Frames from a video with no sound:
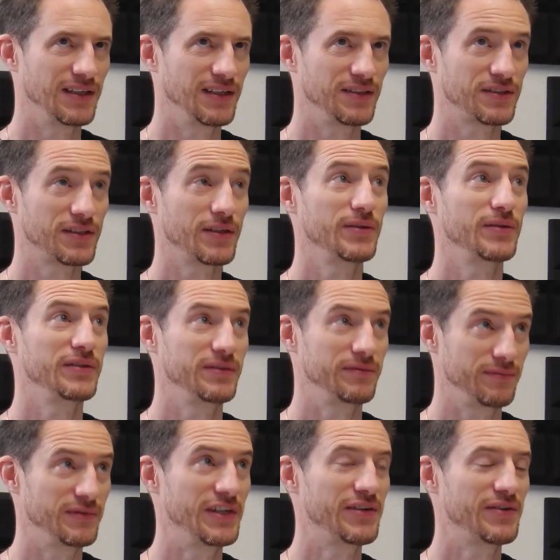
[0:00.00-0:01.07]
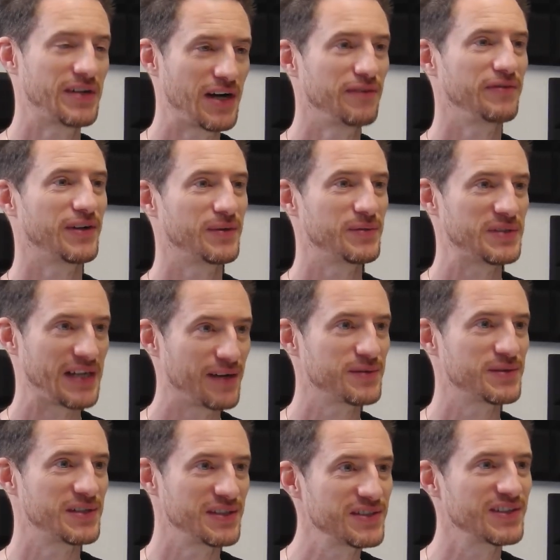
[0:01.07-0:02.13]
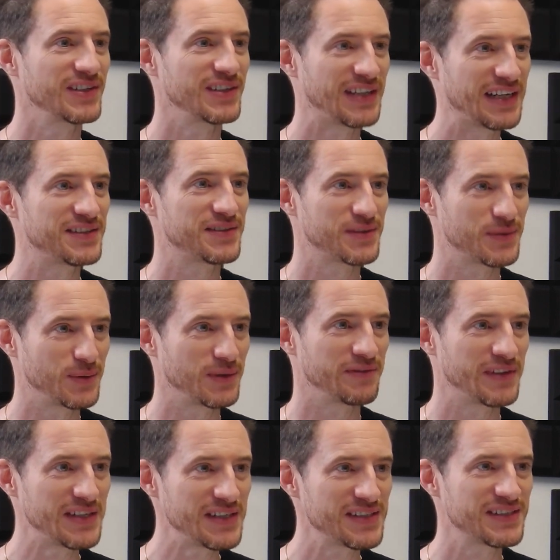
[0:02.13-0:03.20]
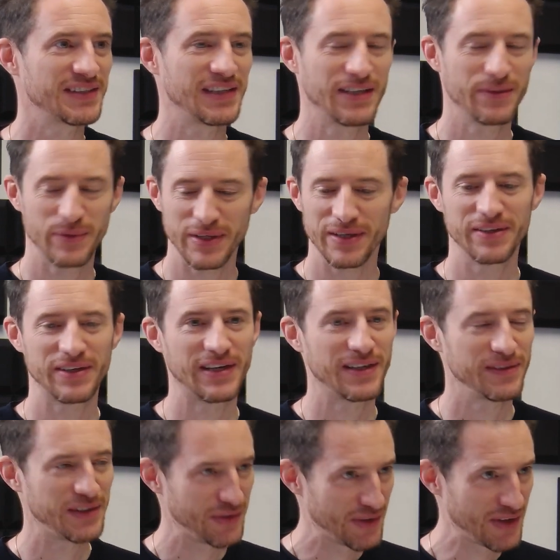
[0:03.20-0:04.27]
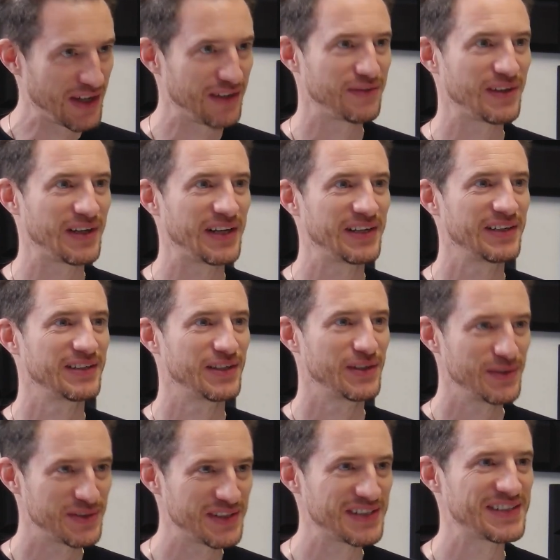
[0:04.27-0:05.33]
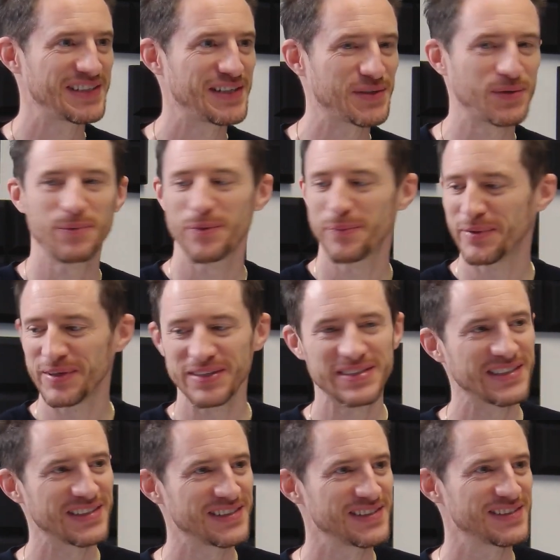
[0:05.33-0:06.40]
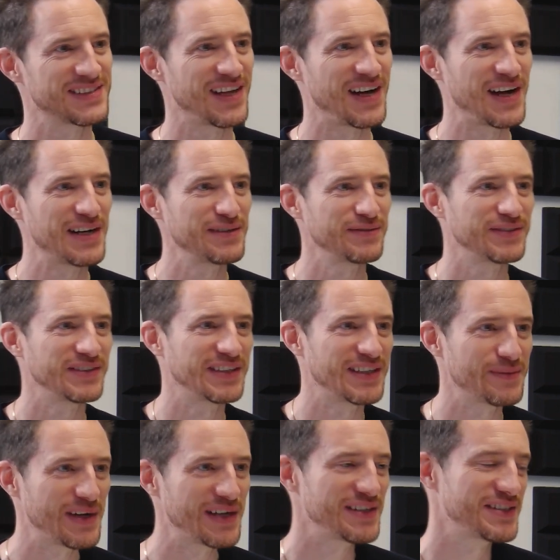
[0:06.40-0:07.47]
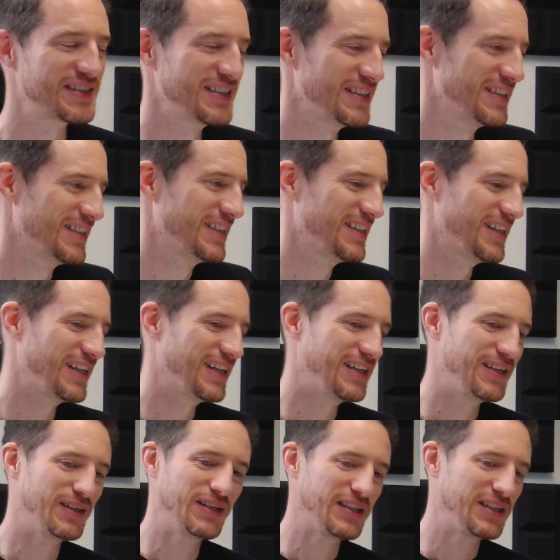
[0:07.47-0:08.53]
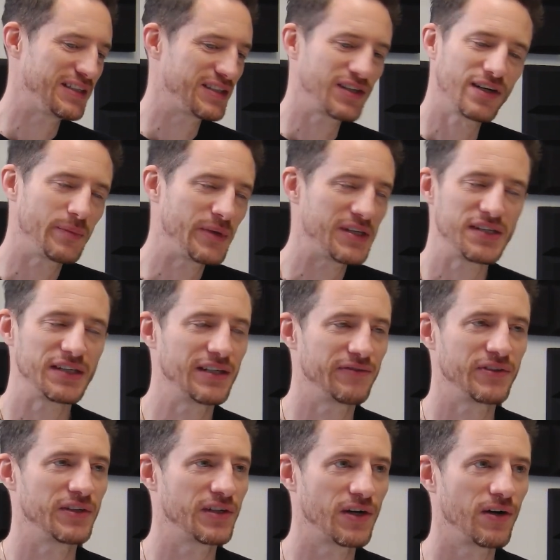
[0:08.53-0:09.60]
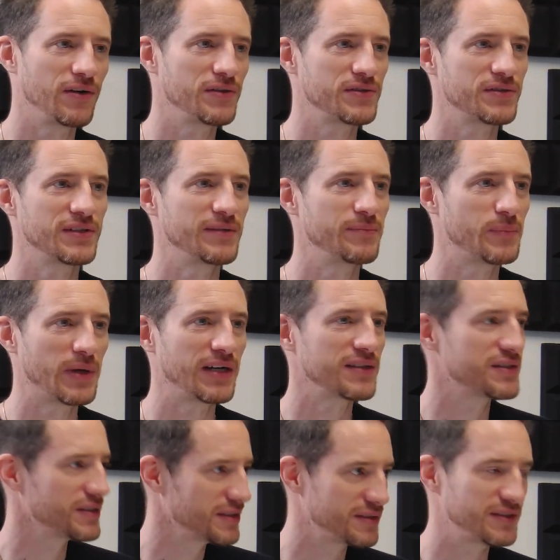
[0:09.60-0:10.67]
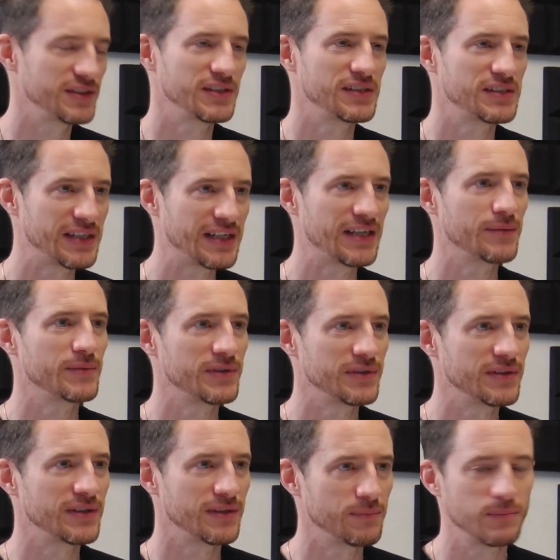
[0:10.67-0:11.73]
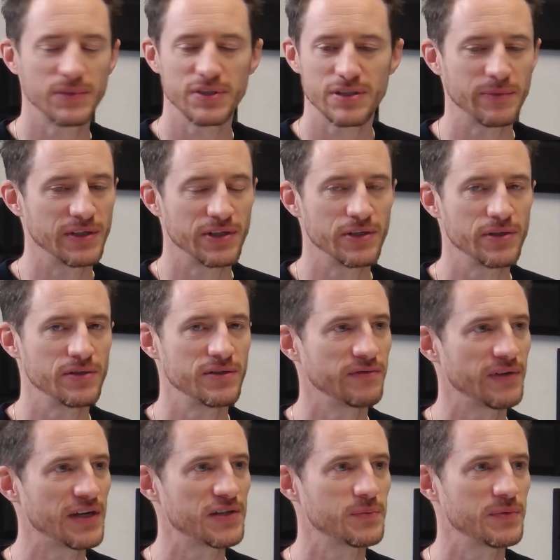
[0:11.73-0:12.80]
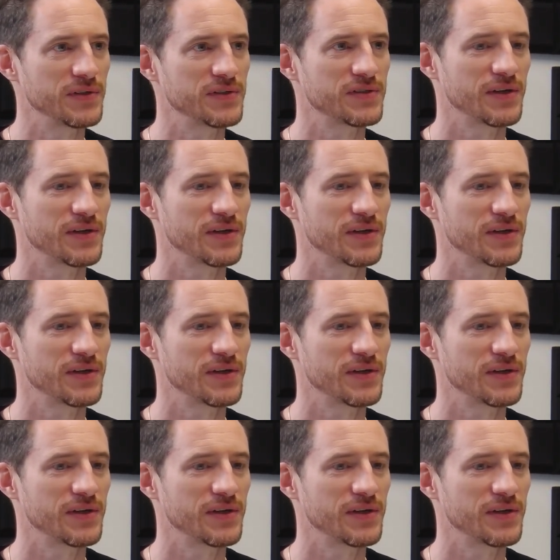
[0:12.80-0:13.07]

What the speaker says: So a year and a half ago was the outage that led to all of this, and here we are now, a year and a half later. Q-SYS Interoperability is live in Innomesh. It's got to be a significant cost and impact to the team, and it must have been a huge investment.